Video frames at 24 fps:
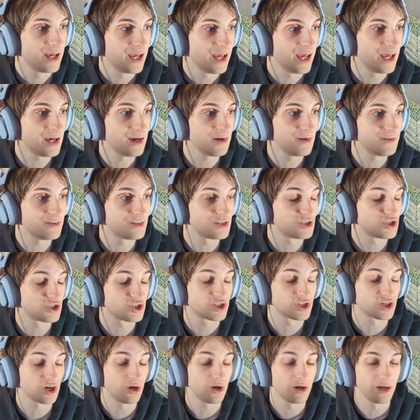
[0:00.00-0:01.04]
it
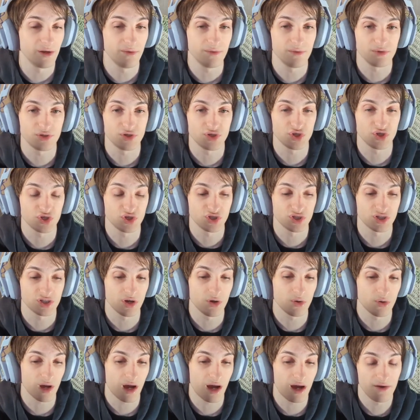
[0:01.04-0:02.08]
was just
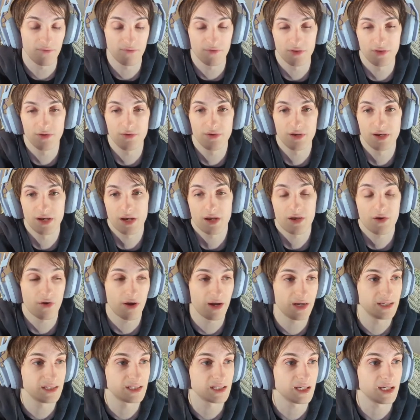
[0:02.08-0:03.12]
so convoluted and
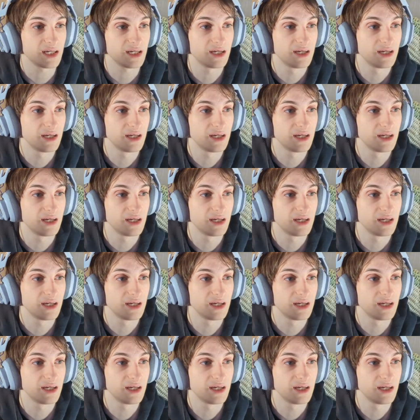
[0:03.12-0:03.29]
crazy.